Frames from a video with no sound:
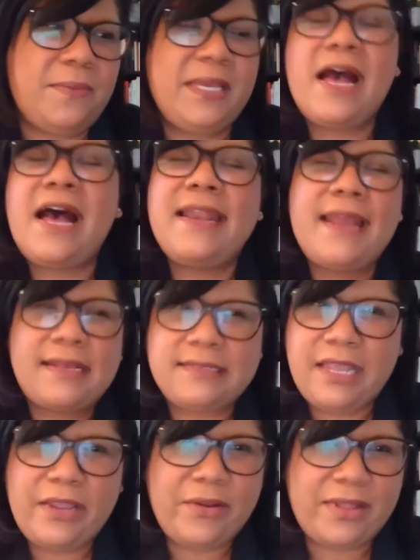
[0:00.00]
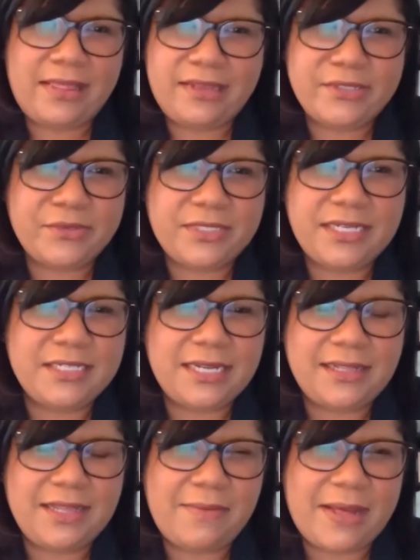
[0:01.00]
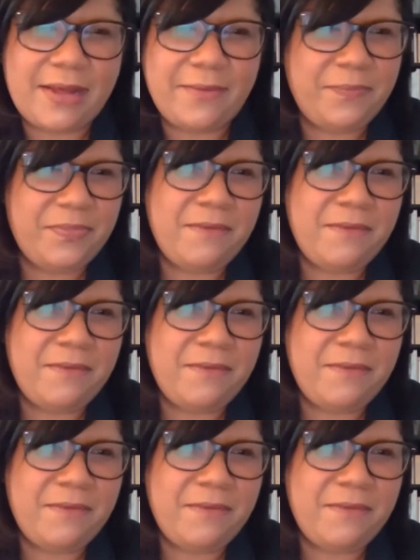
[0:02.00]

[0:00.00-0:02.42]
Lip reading: beyond asking you to think strategically about